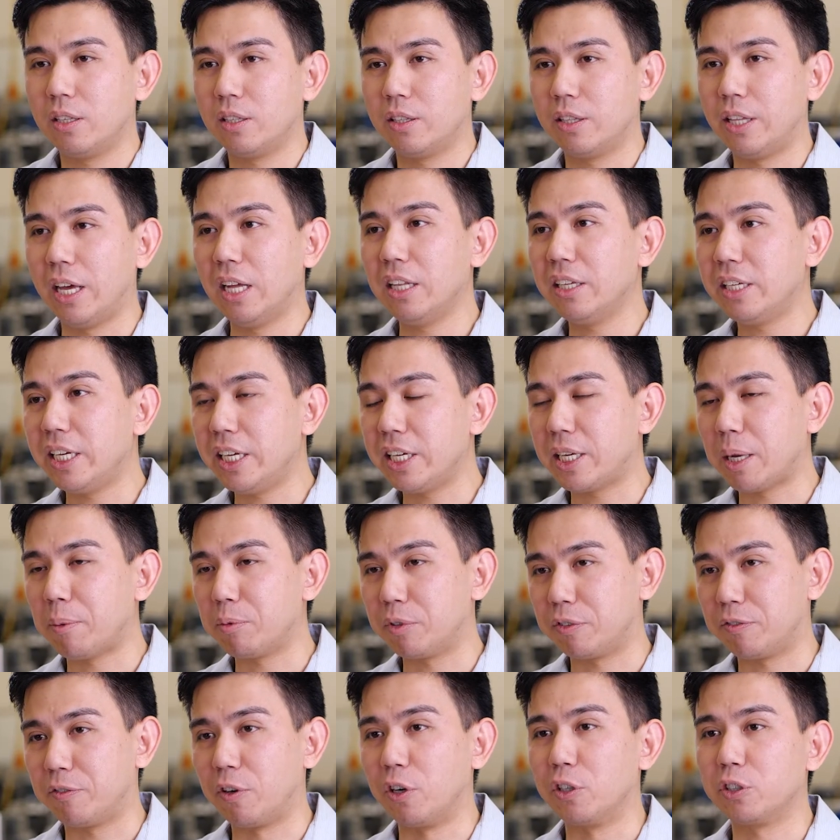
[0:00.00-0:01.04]
The LED
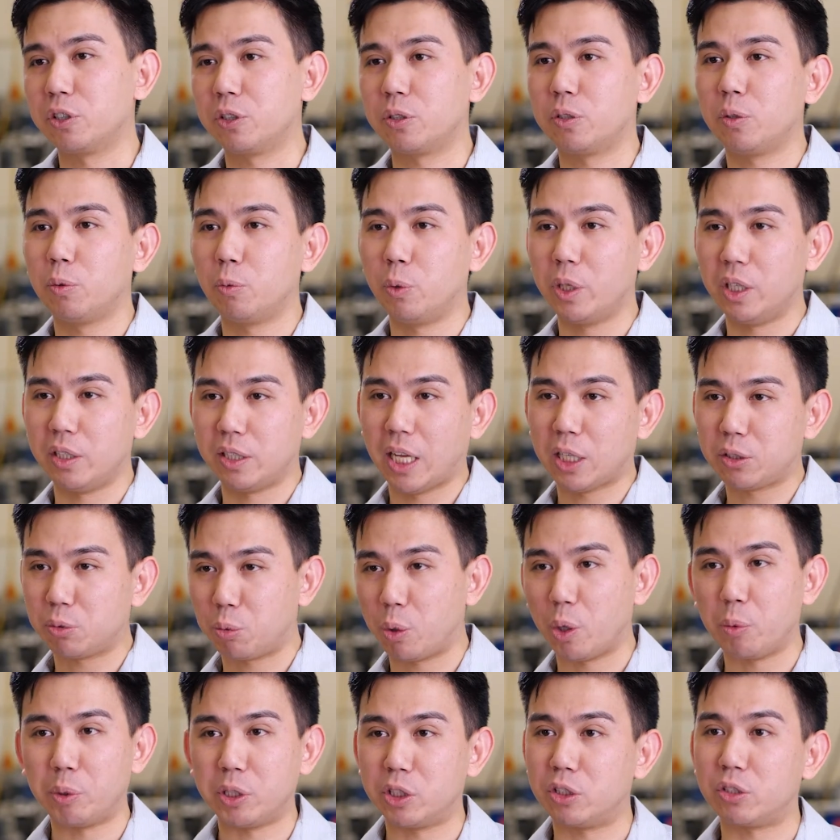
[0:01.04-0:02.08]
comes first. That's
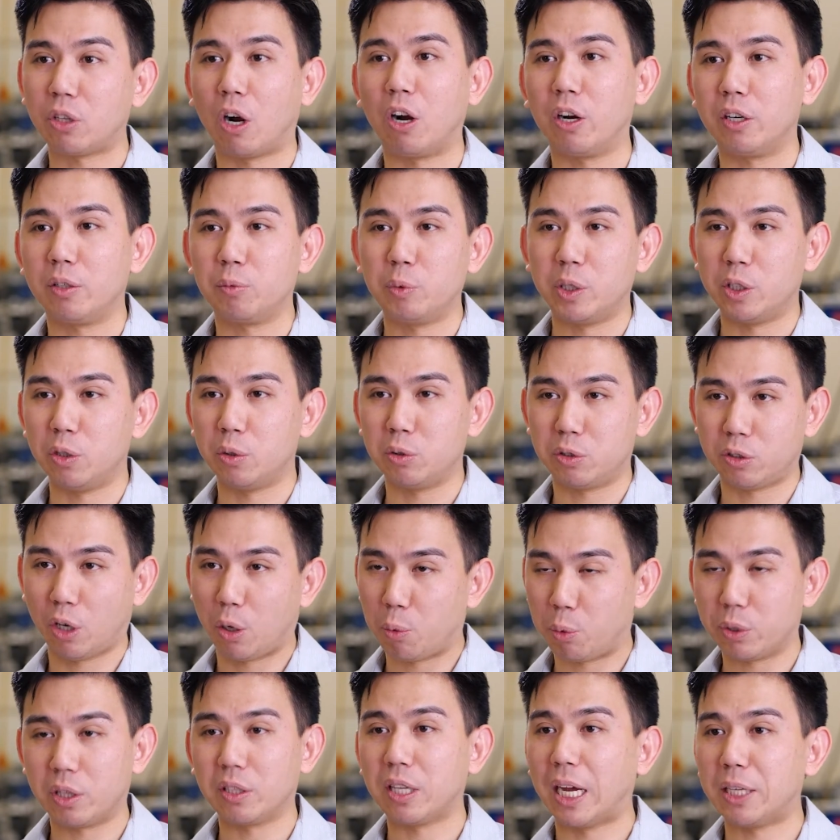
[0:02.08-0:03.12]
where we start. We do
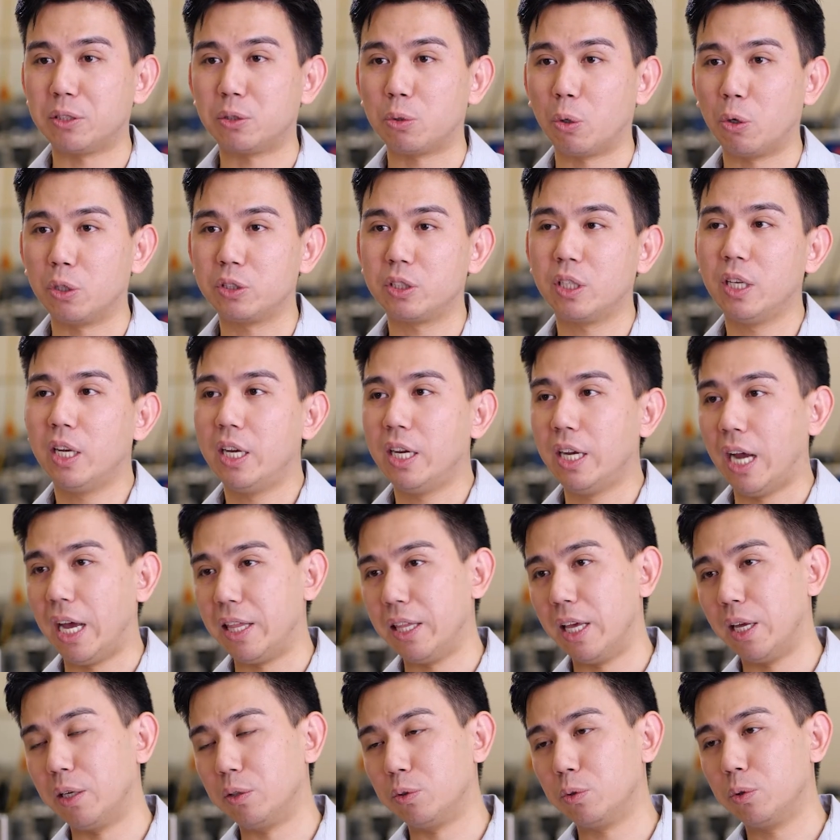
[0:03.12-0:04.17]
start with the light source, and
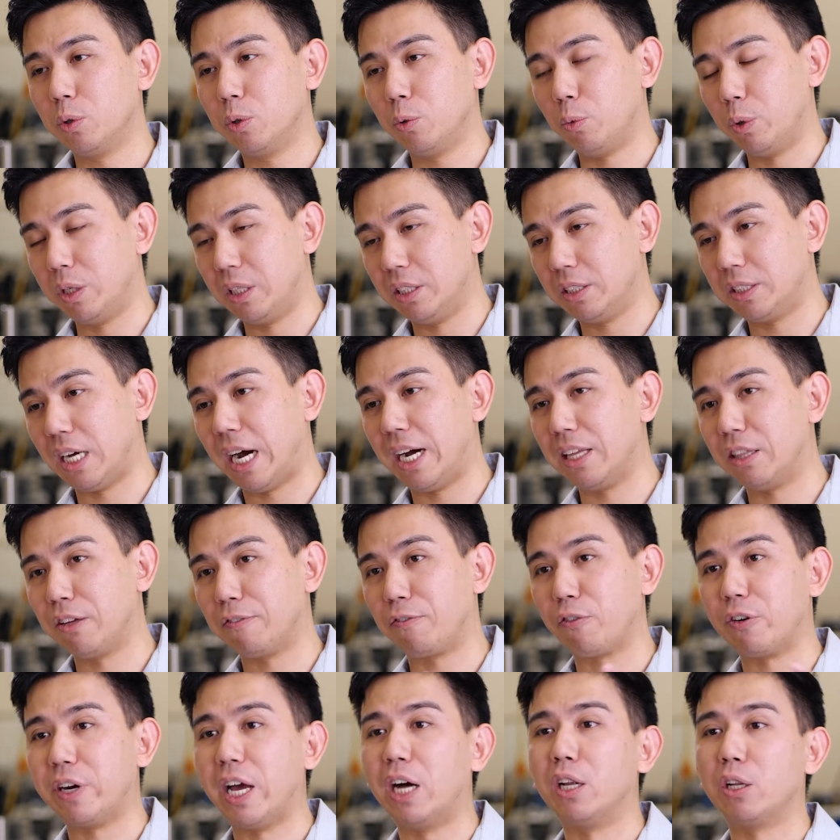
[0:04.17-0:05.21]
then we design the
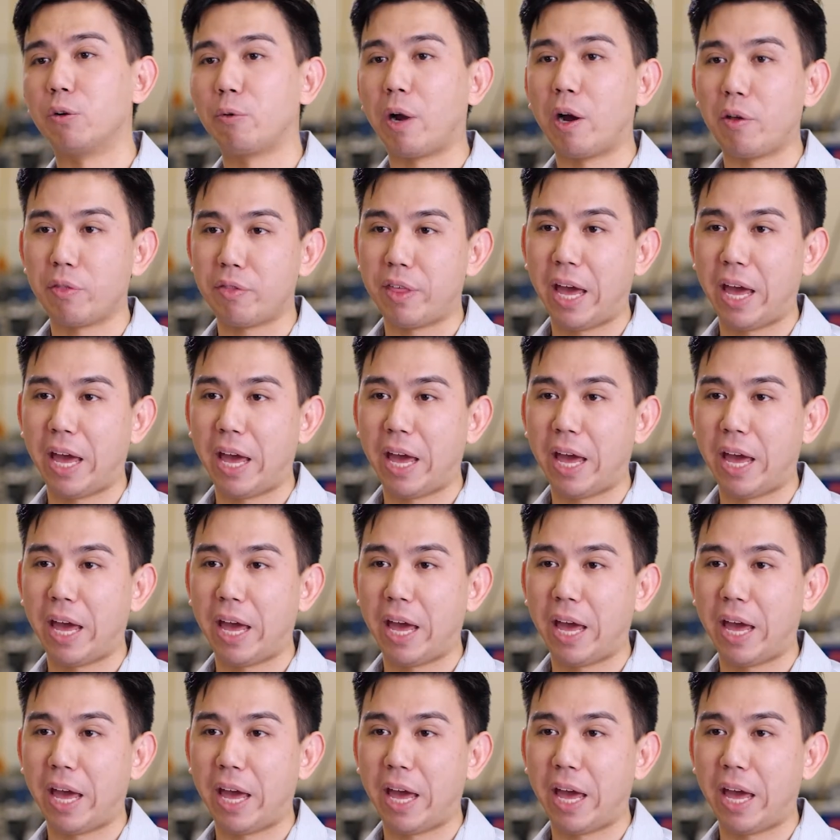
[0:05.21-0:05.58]
Fresnel around